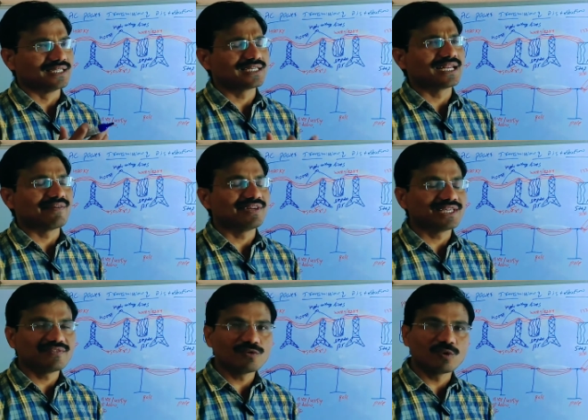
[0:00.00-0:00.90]
That
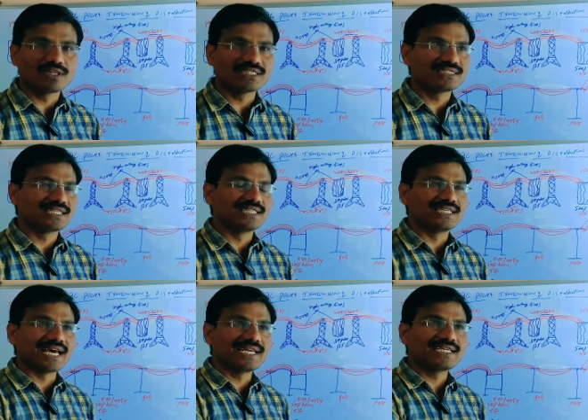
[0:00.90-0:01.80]
eleven k V voltage
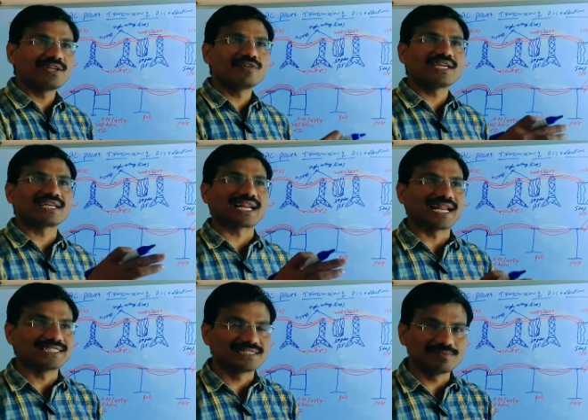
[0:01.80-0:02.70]
directly we can
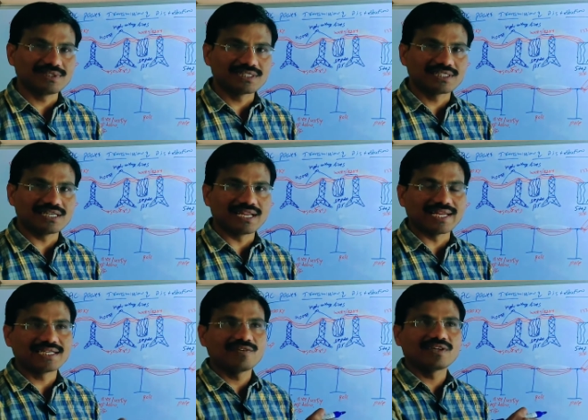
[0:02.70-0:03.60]
transmit,
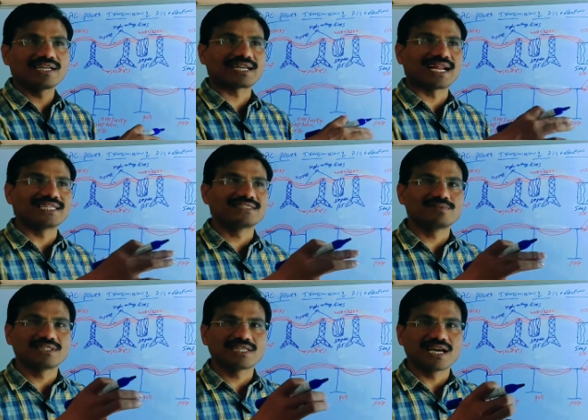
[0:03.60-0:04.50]
directly we can
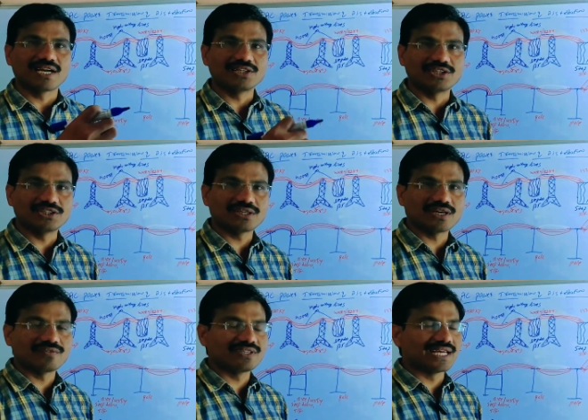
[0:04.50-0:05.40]
transmit, and uh,
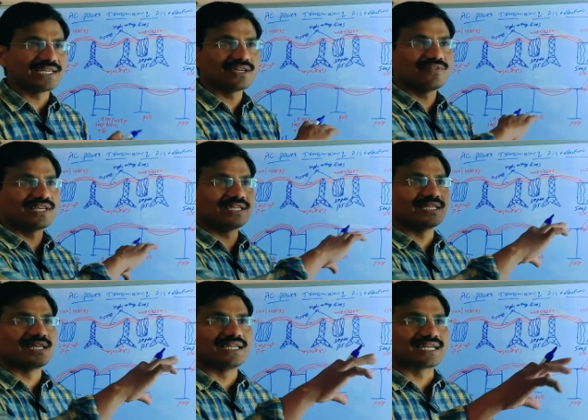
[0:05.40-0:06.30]
we, directly we
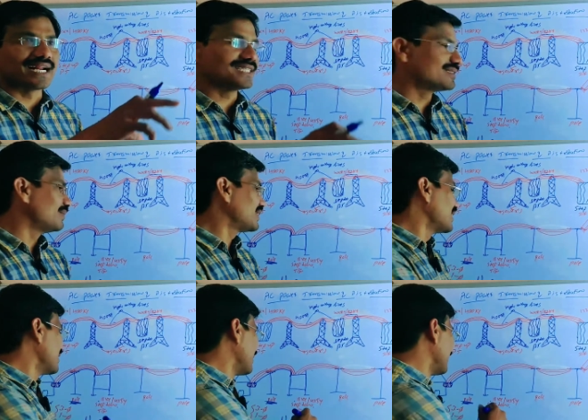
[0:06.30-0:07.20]
can transmit
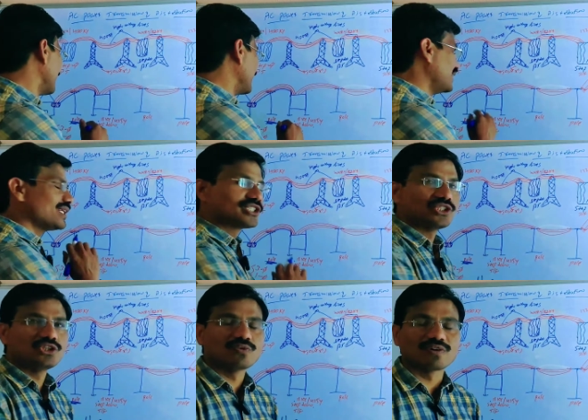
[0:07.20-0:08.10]
nearest
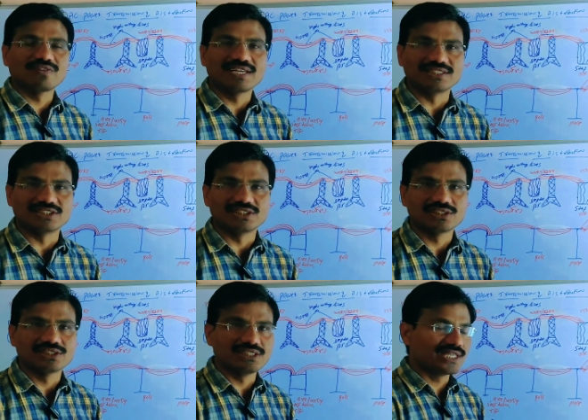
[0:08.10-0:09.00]
to in your village,
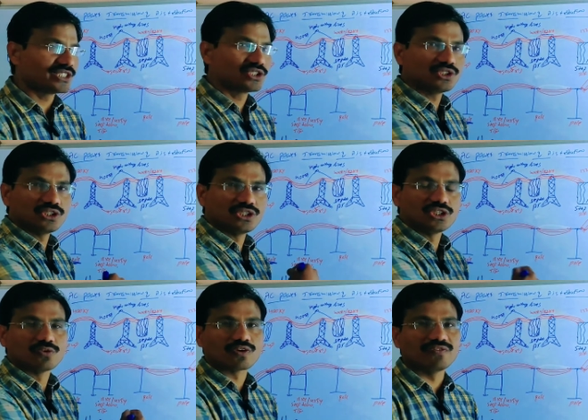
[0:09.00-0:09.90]
nearest to
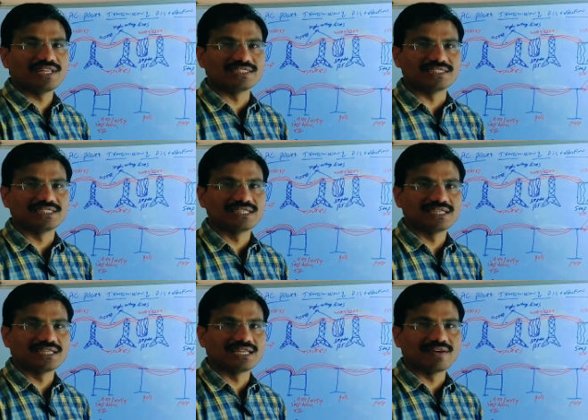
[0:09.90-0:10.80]
in your village,
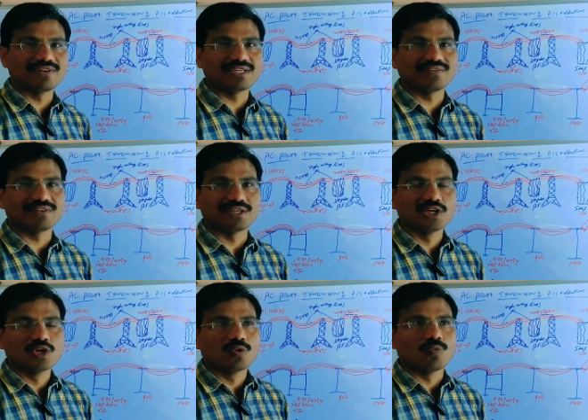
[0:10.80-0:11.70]
eleven k V.
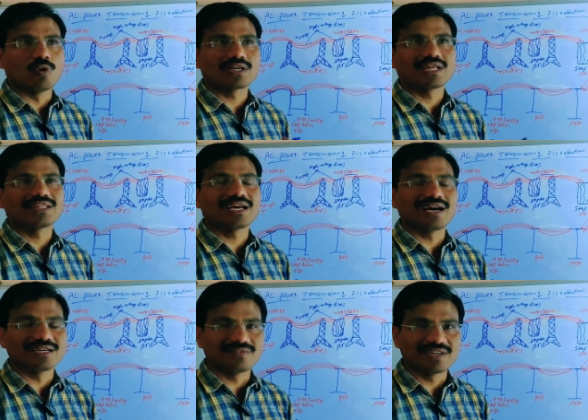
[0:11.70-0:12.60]
What are
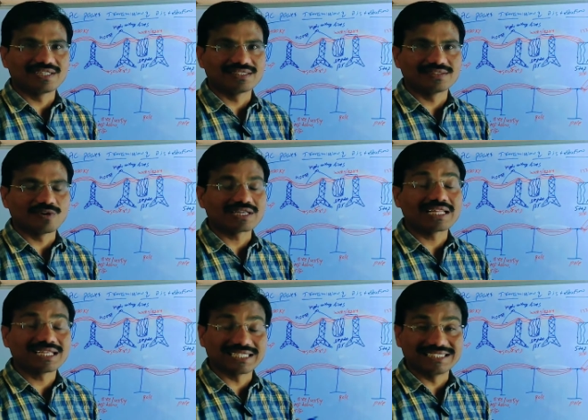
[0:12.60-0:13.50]
the advantages? What
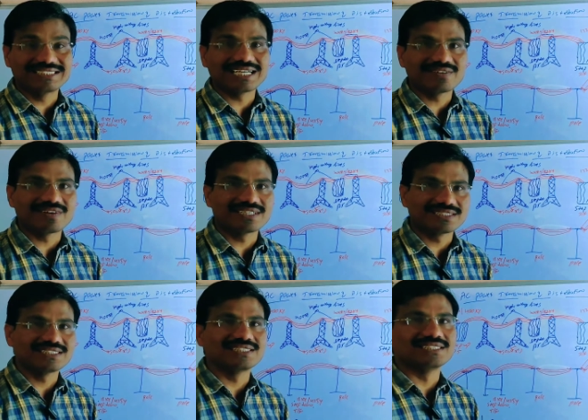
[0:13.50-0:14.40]
are the
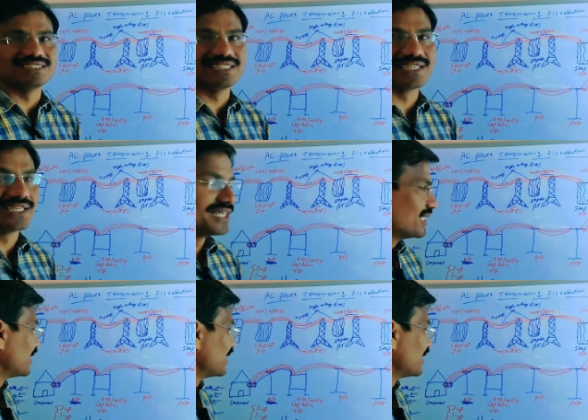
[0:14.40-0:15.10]
disadvantages? Is there